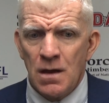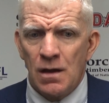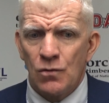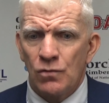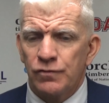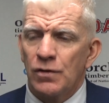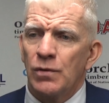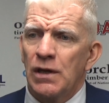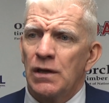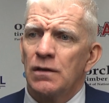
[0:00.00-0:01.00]
and hopefully
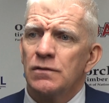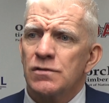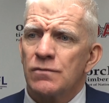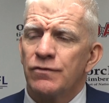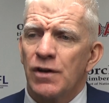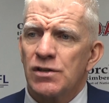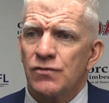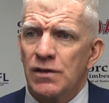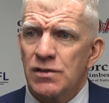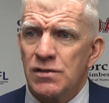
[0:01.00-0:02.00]
with some fresh
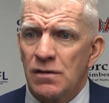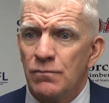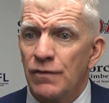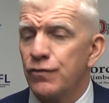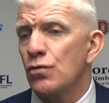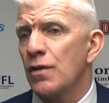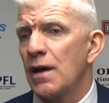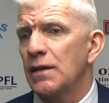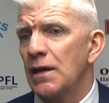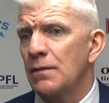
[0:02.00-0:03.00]
faces in before
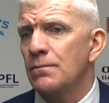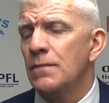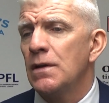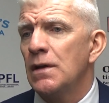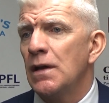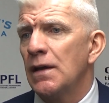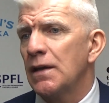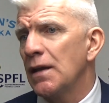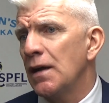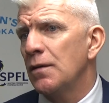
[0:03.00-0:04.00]
that game that
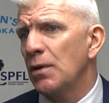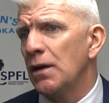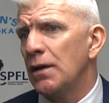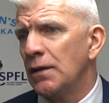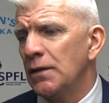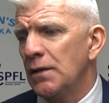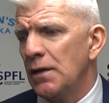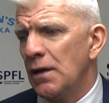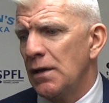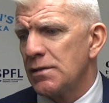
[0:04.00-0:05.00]
can add a bit of,
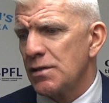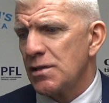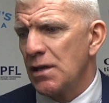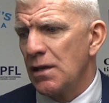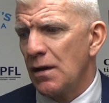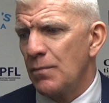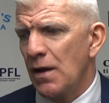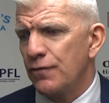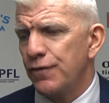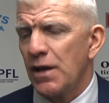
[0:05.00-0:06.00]
as I say, a bit
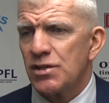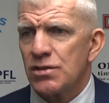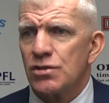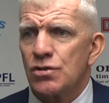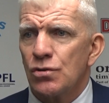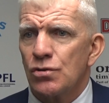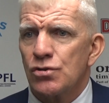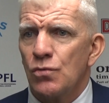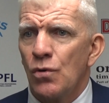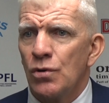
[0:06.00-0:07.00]
of freshness to your
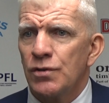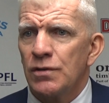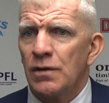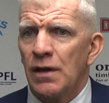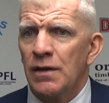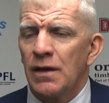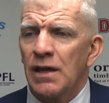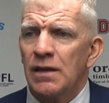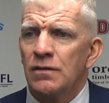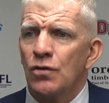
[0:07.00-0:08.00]
squad, and
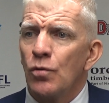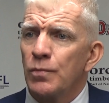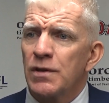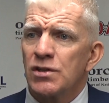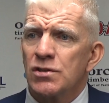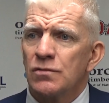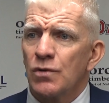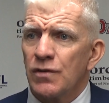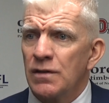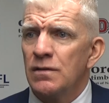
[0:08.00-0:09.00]
again competition
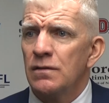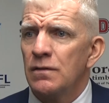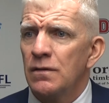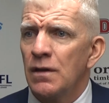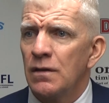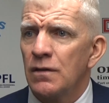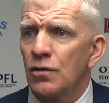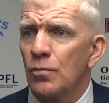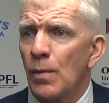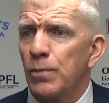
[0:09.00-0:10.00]
within the
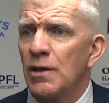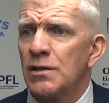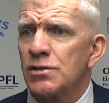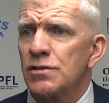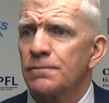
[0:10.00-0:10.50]
group of players.